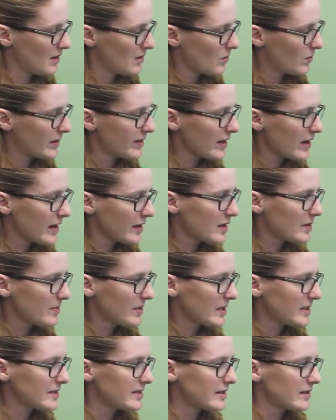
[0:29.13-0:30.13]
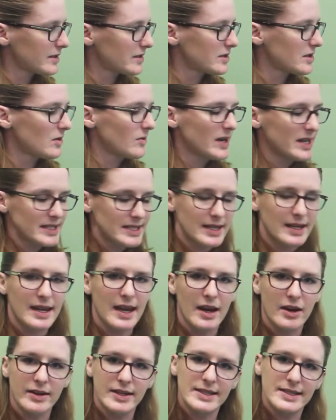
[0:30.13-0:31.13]
With other birds, there's no way to
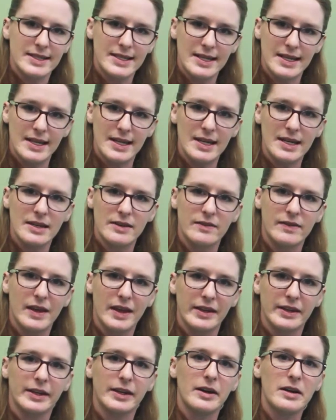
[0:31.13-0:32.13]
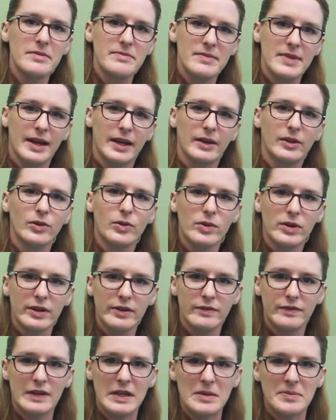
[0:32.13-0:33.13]
guarantee if they are a male or a
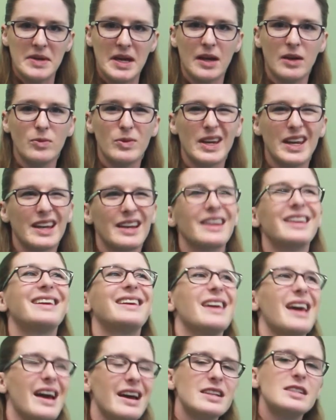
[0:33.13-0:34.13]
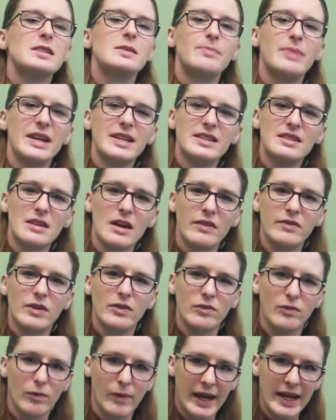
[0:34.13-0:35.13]
female. We can guess based off
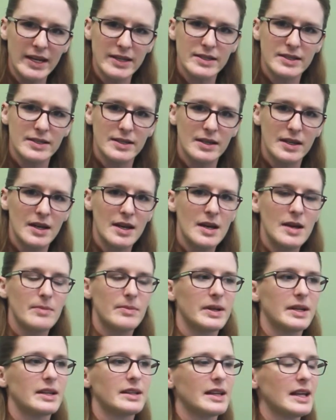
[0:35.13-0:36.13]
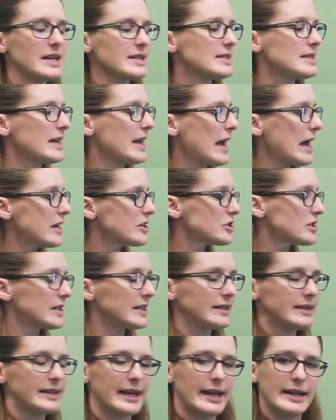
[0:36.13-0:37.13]
of weight, but unless they
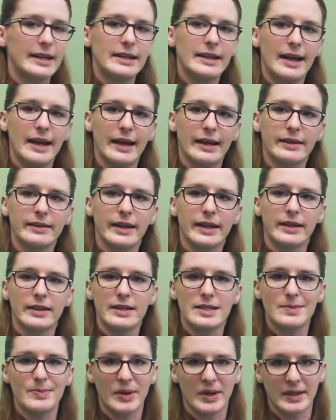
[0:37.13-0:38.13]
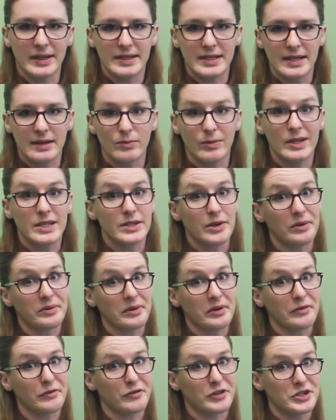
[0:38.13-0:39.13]
actually lay an egg like this bird did, we don't
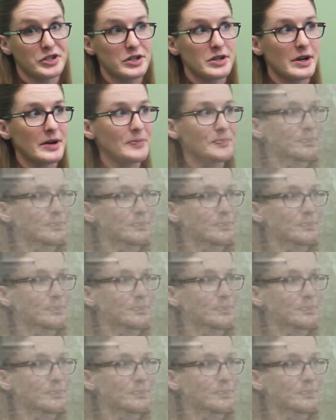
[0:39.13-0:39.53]
know for sure.